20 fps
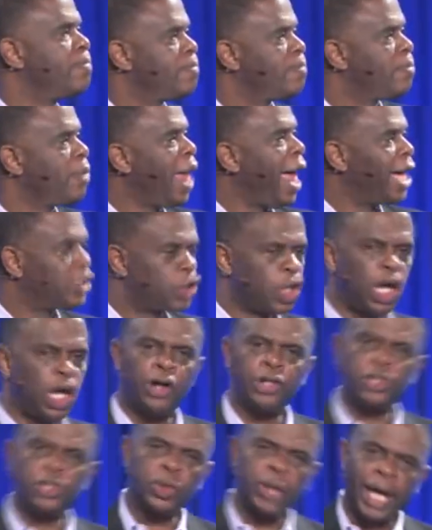As
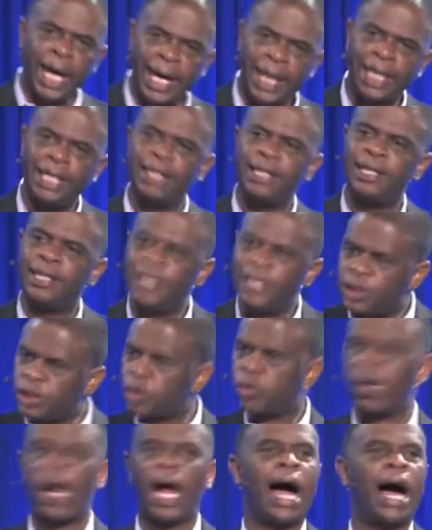long as you hang in this
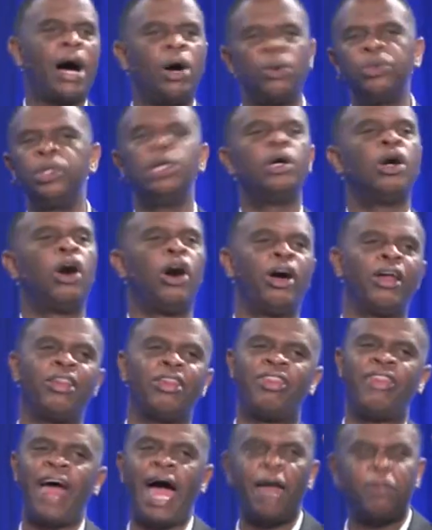crowd or
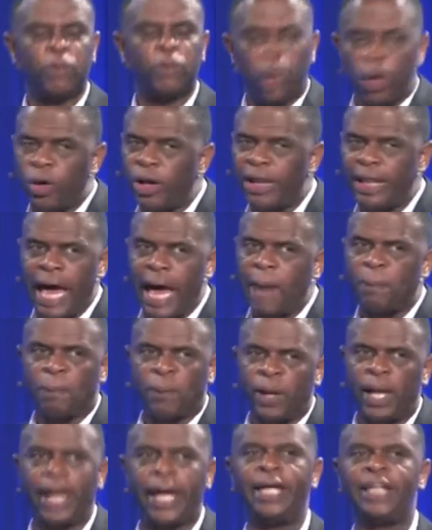that, go to that
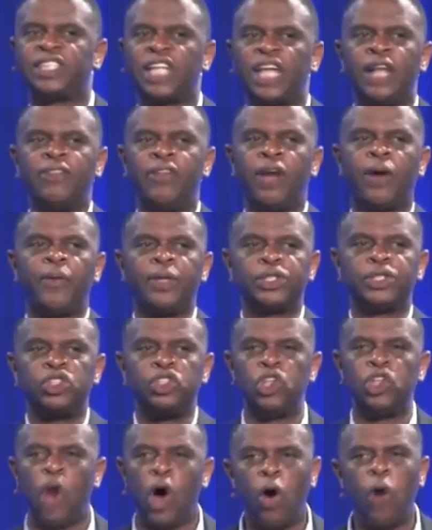place, there is
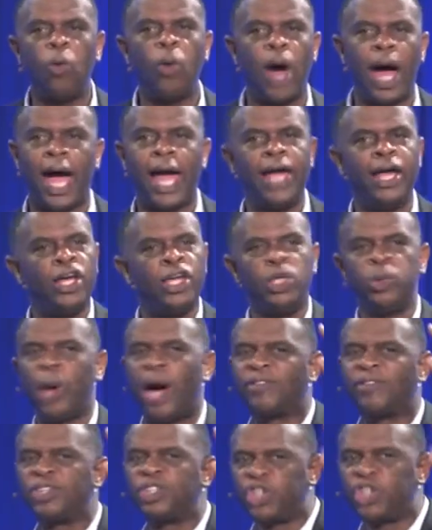no way you
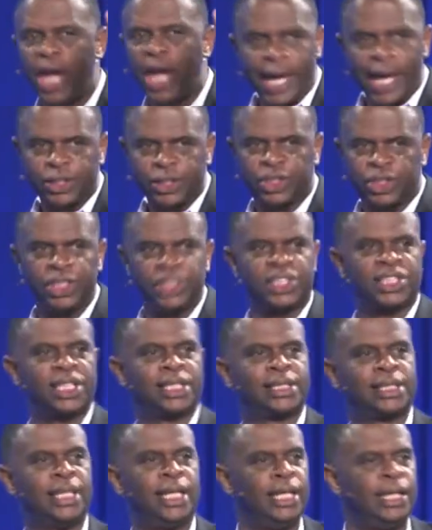have a chance to
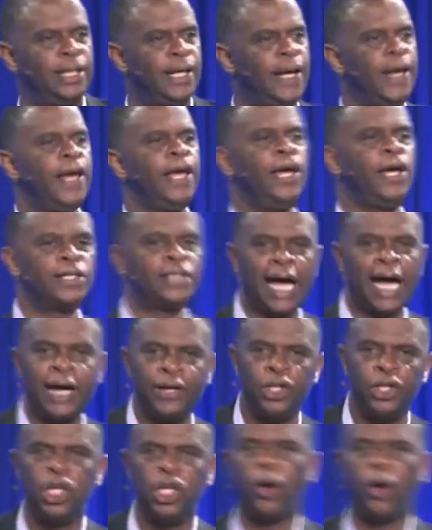succeed. Here's how
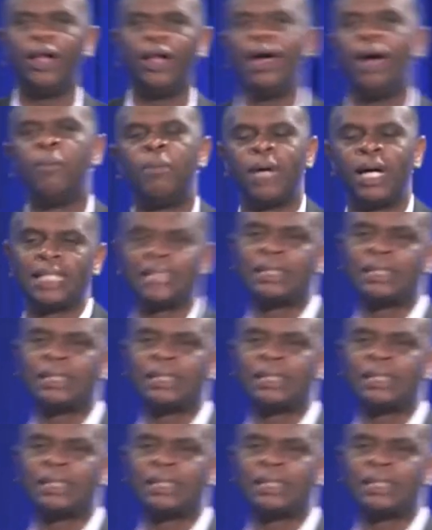you know it because the